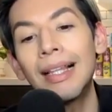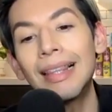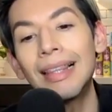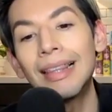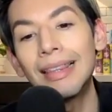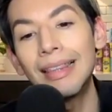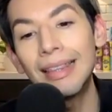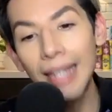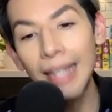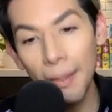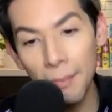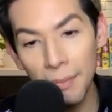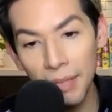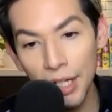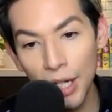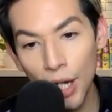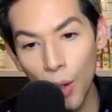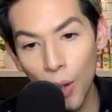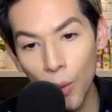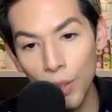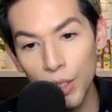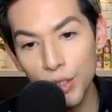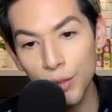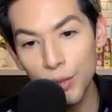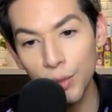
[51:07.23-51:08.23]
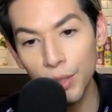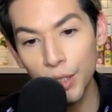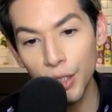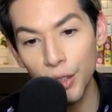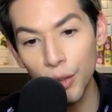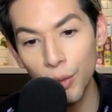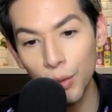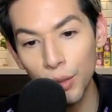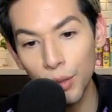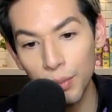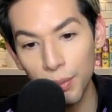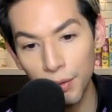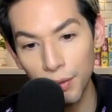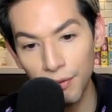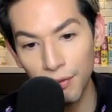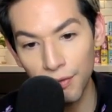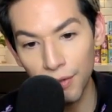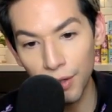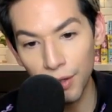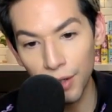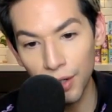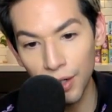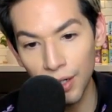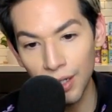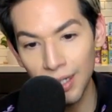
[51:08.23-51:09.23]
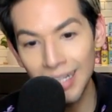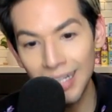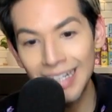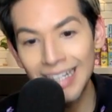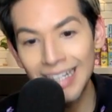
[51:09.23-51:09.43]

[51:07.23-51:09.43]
Let me know which one you would prefer.